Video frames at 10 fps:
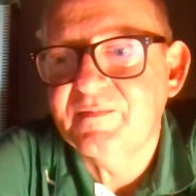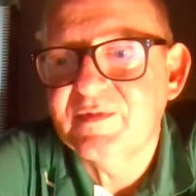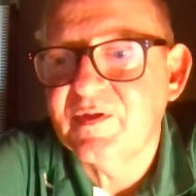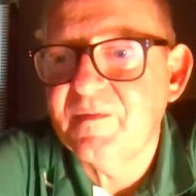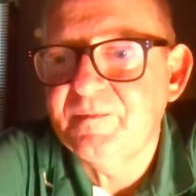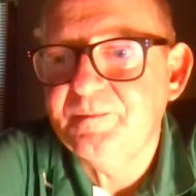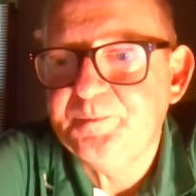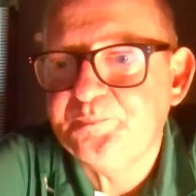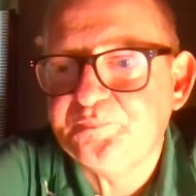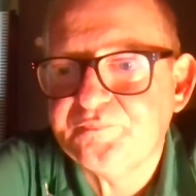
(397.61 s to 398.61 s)
So
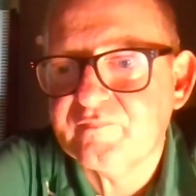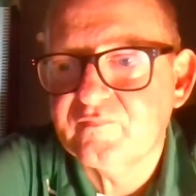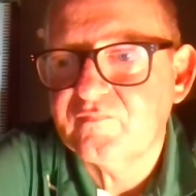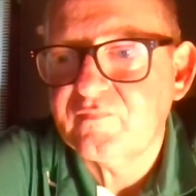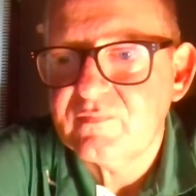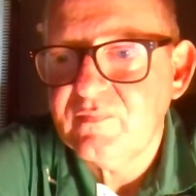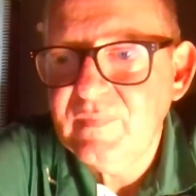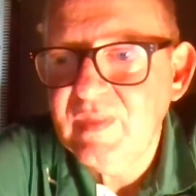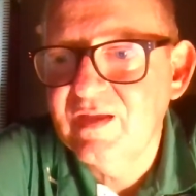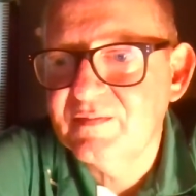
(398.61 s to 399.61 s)

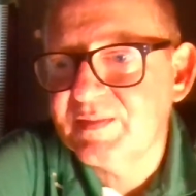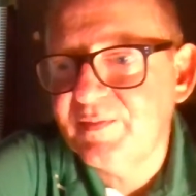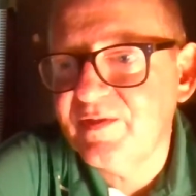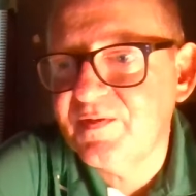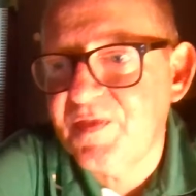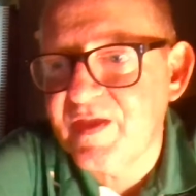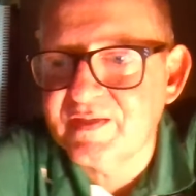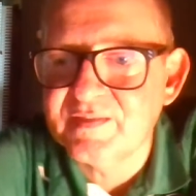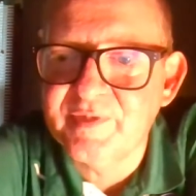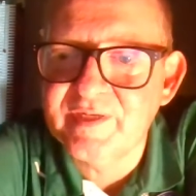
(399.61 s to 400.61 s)
and some other
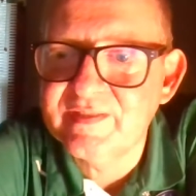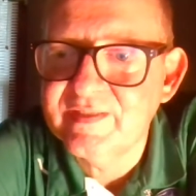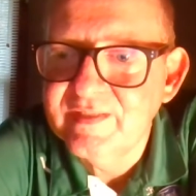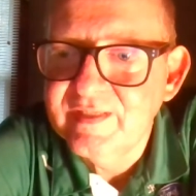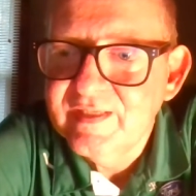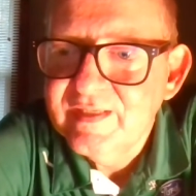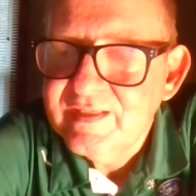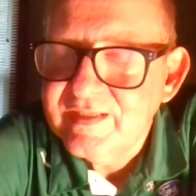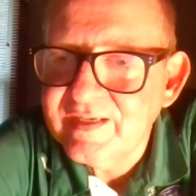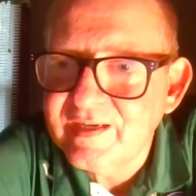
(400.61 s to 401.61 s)
things, but
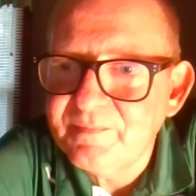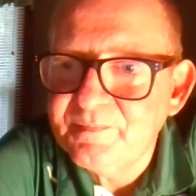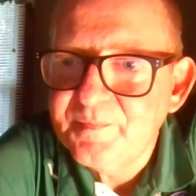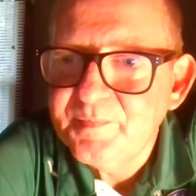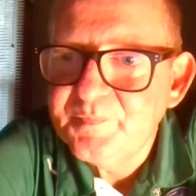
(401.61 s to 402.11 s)
um,